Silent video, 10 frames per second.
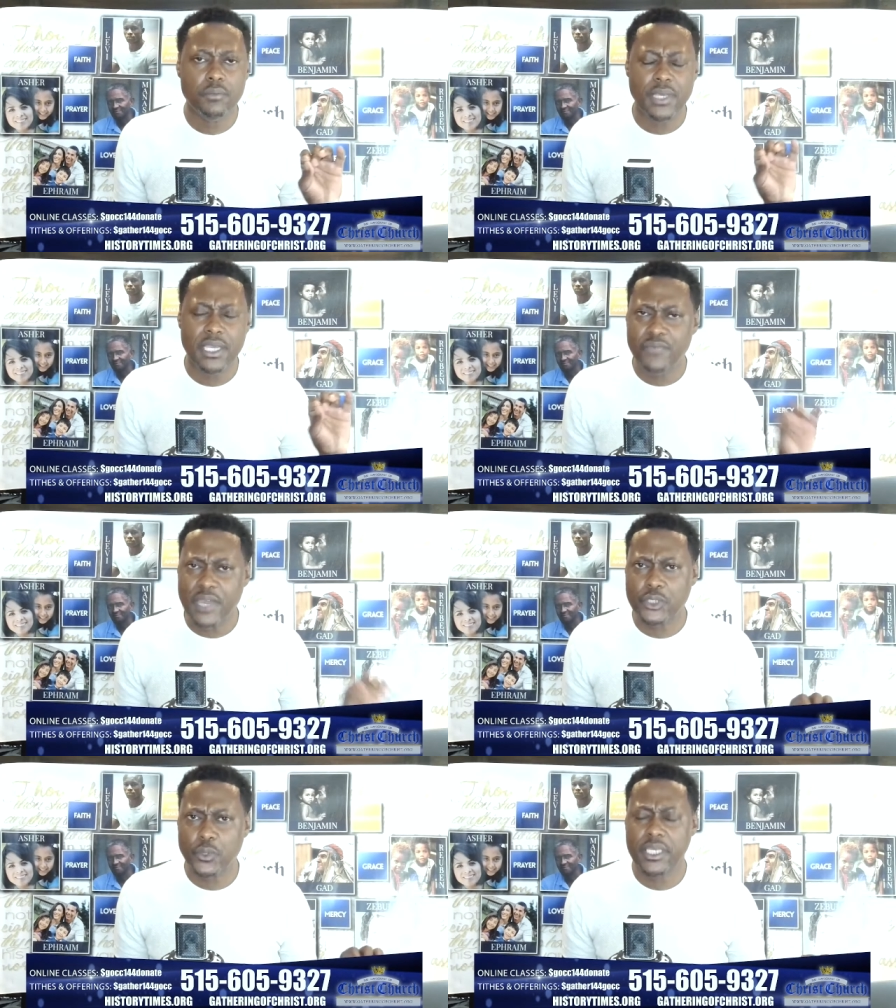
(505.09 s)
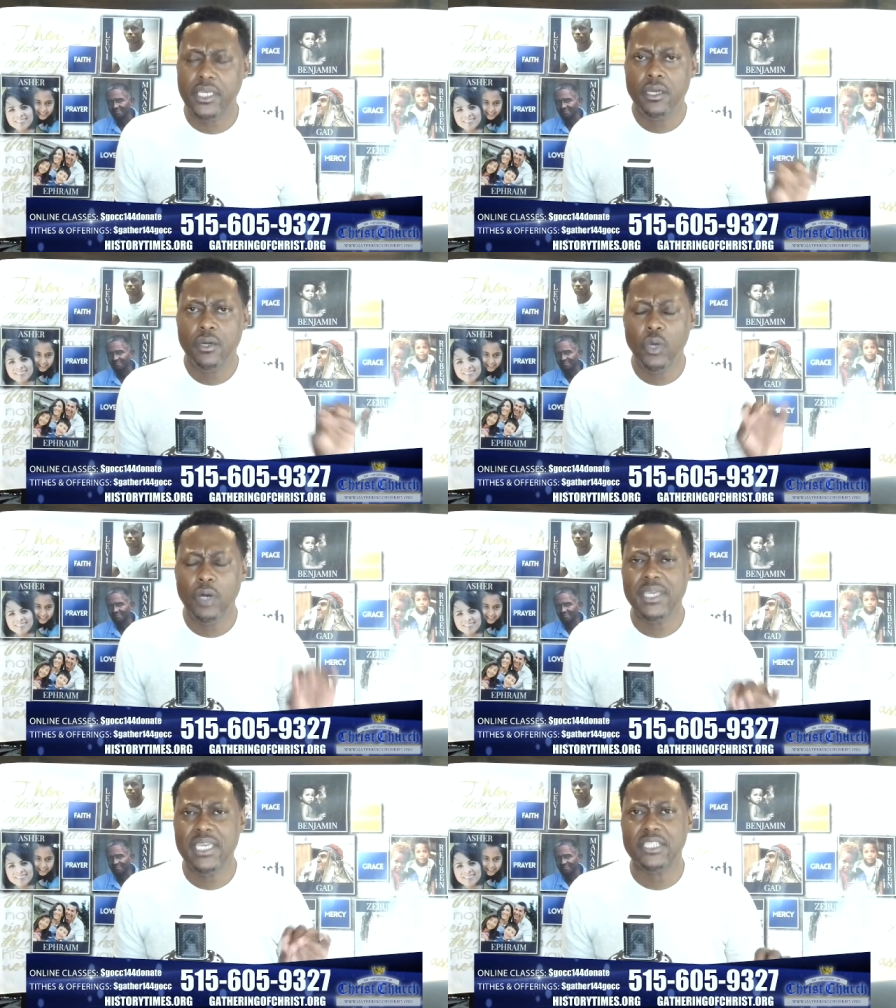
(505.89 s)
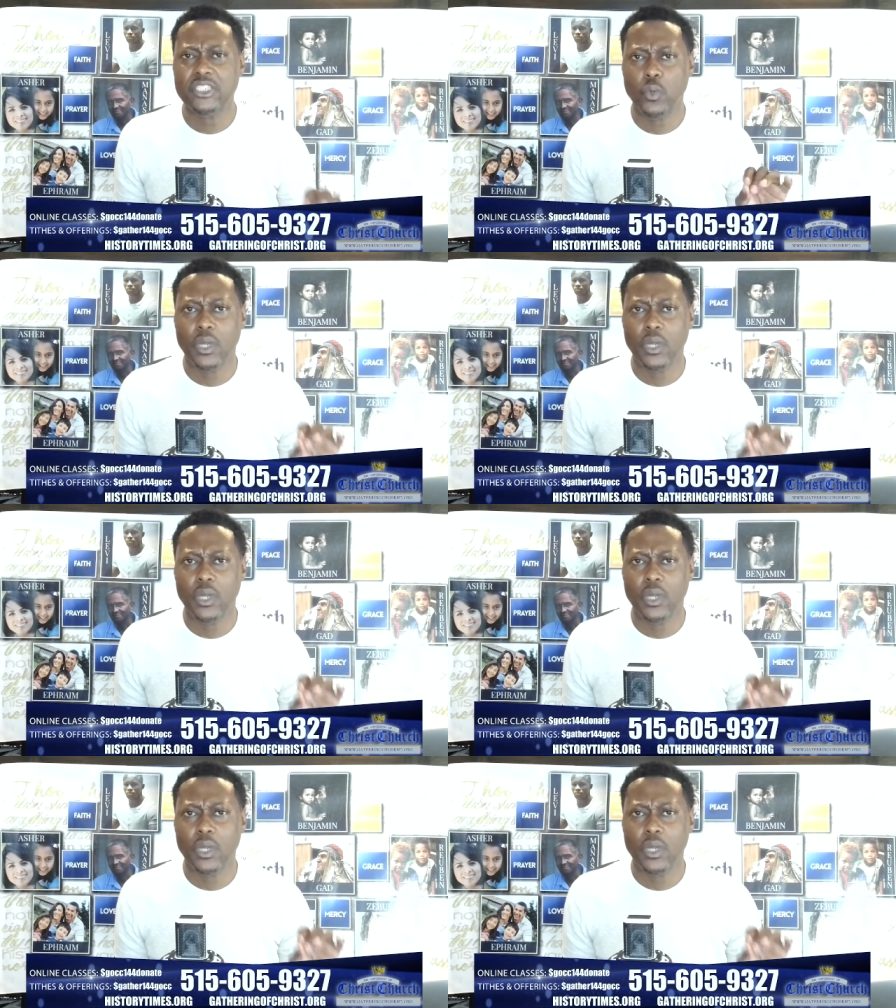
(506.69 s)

eventually will begin to